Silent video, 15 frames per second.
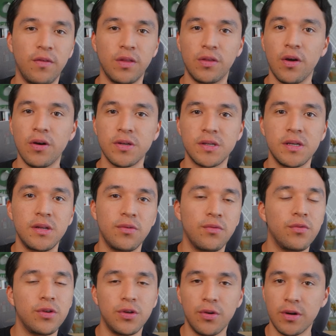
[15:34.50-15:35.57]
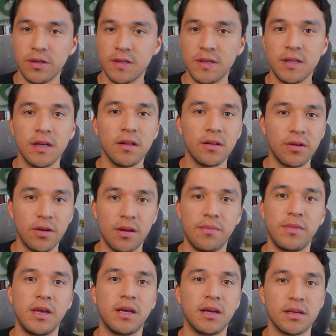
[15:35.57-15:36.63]
it doesn't, you are still gonna
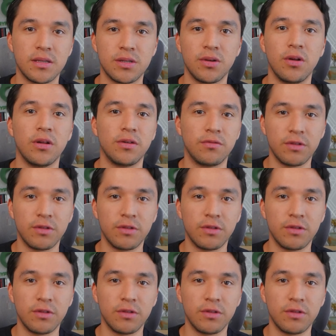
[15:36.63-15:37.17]
make a solid